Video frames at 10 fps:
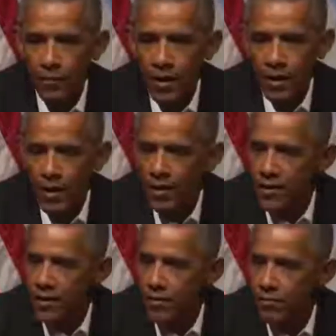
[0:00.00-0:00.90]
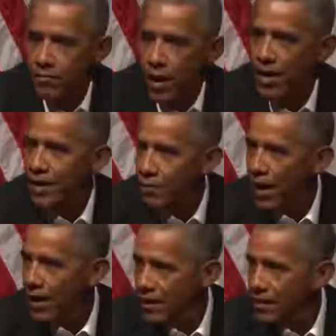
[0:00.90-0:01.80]
Because of money in
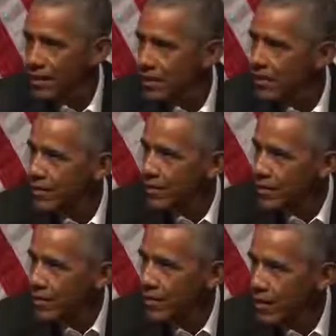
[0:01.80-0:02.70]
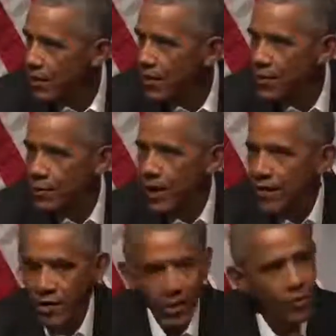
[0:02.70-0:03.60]
politics,
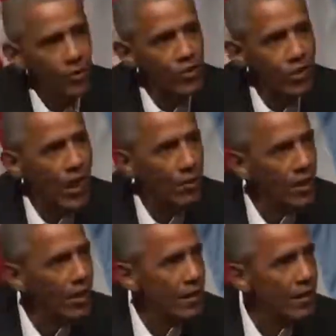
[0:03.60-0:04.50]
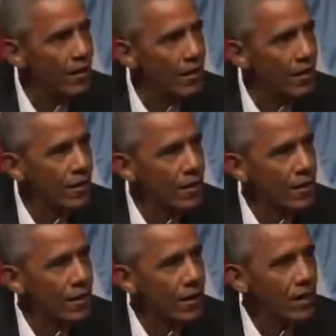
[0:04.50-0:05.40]
special interests dominate
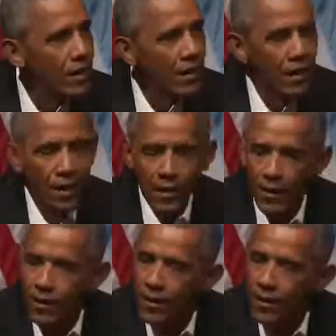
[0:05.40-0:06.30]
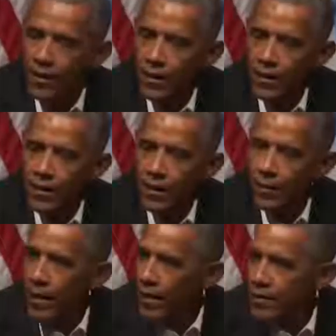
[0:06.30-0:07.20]
the
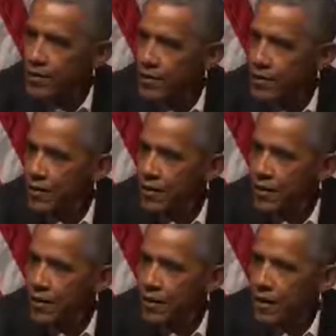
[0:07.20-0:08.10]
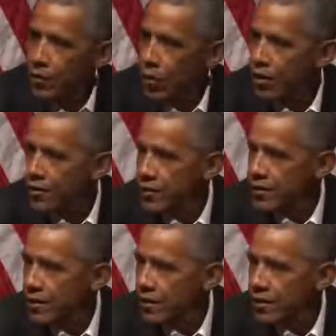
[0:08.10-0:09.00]
debates in
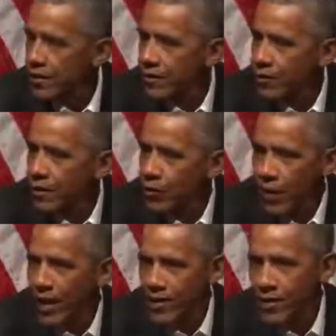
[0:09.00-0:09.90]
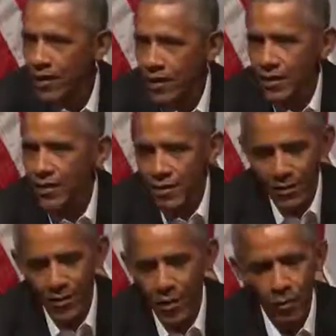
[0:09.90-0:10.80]
Washington in ways that
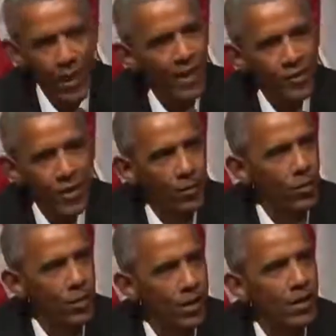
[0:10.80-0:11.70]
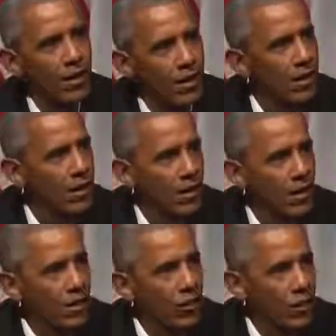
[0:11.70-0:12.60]
don't match up with
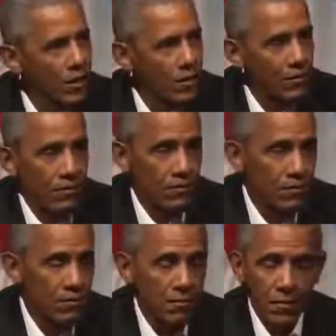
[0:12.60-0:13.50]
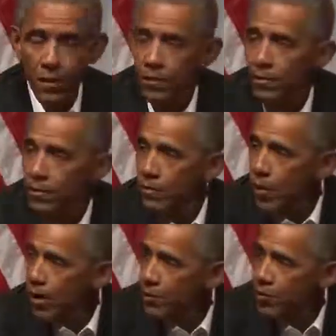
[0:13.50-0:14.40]
what the
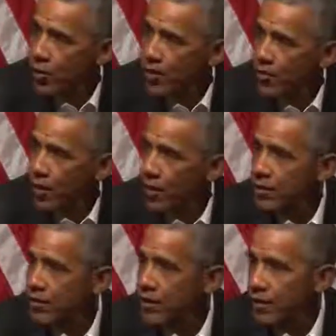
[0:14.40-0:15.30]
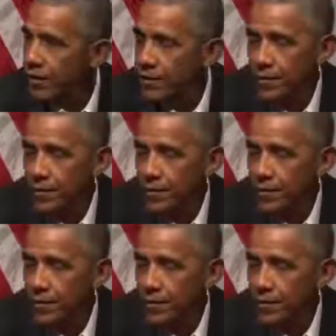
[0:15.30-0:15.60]
broad majority of Americans feel.